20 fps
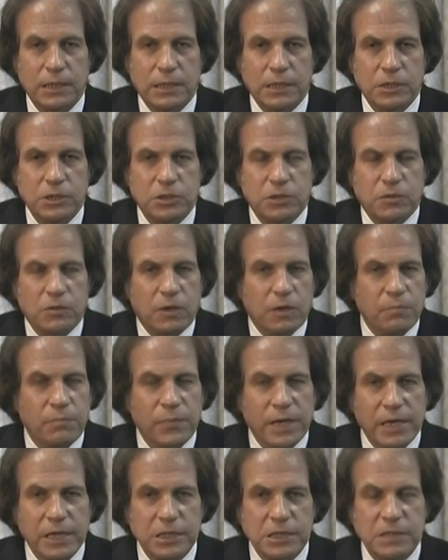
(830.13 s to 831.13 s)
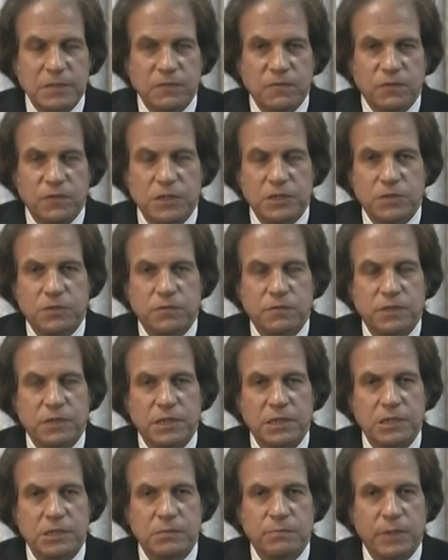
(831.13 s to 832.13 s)
So amazing physical
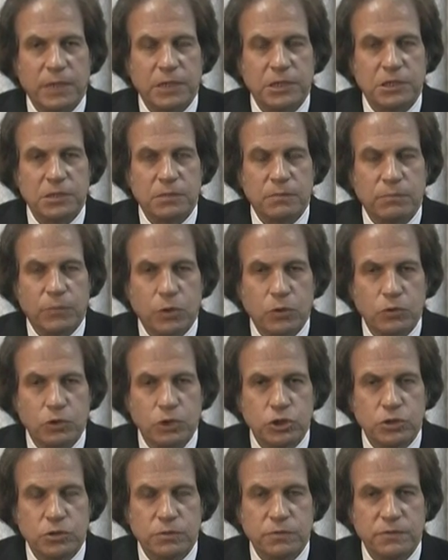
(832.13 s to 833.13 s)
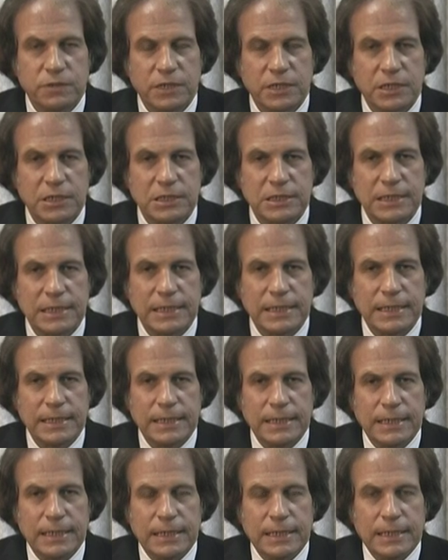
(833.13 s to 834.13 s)
things, amazing emotional things.
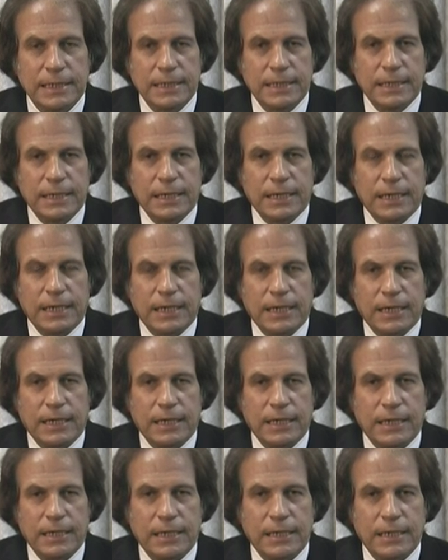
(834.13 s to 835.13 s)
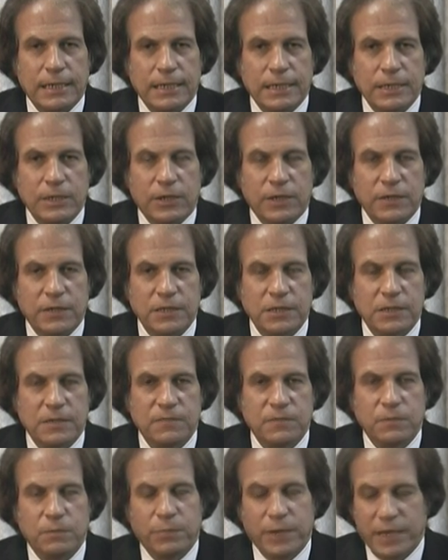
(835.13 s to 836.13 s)
I think
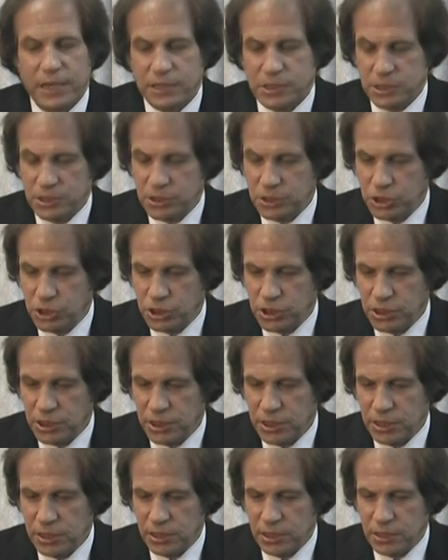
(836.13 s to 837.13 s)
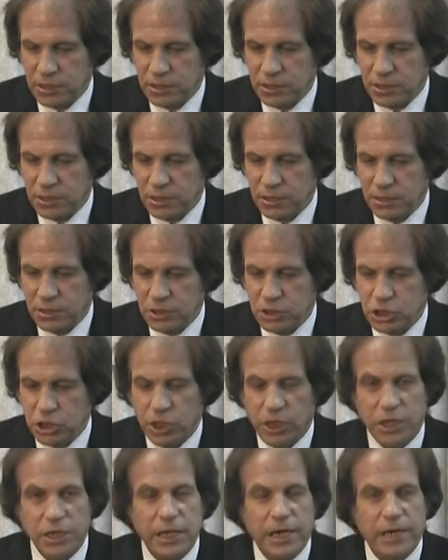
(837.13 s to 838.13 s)
of the passage in
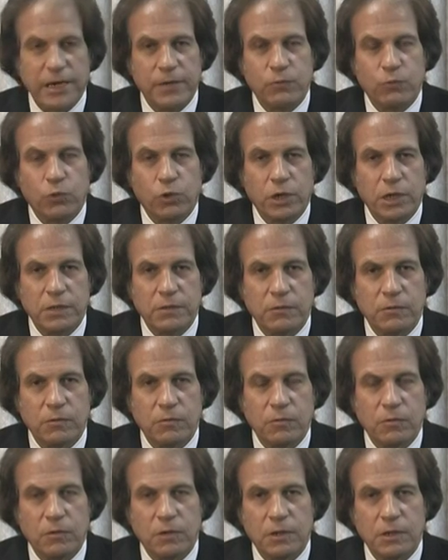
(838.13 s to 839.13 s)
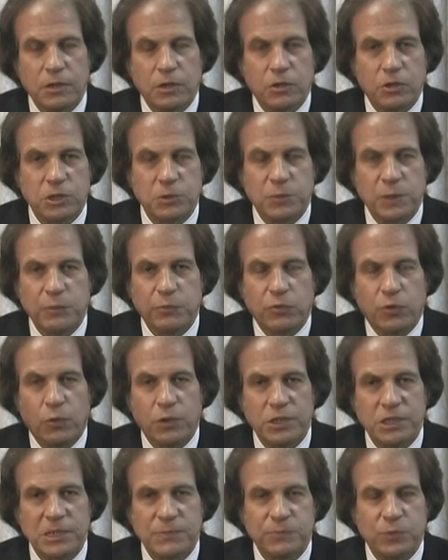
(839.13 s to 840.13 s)
John 9:1, because people
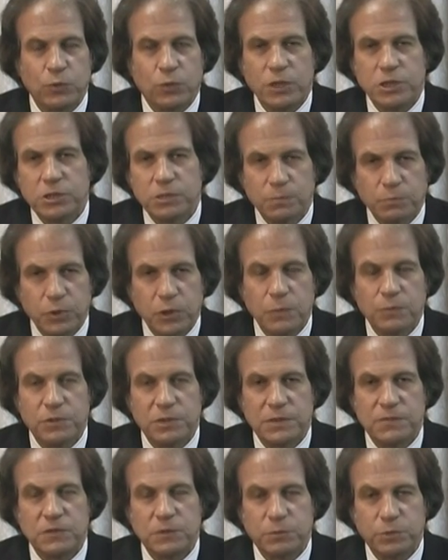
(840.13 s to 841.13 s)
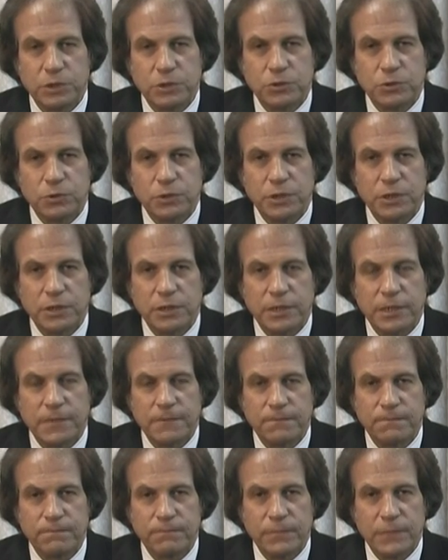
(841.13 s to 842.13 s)
always ask me, what's the purpose of spiritual healing?
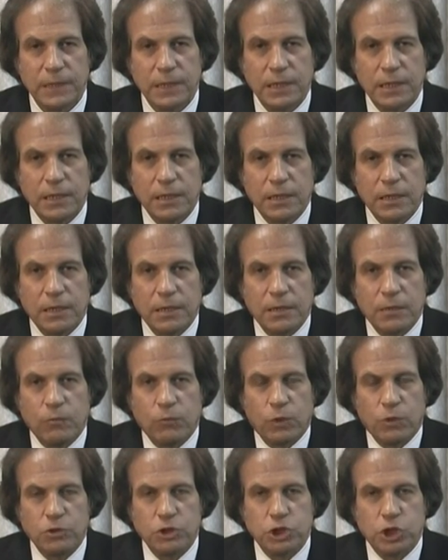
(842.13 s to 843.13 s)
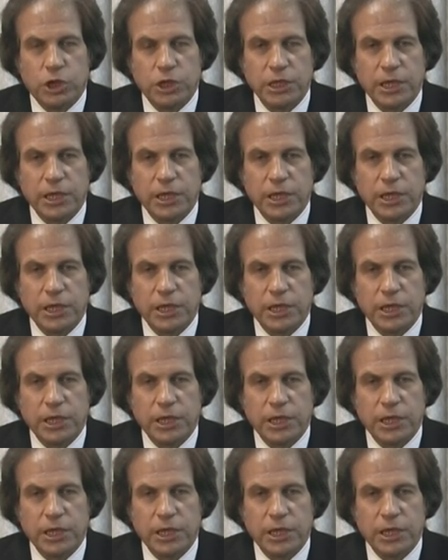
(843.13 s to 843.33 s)
Well, in John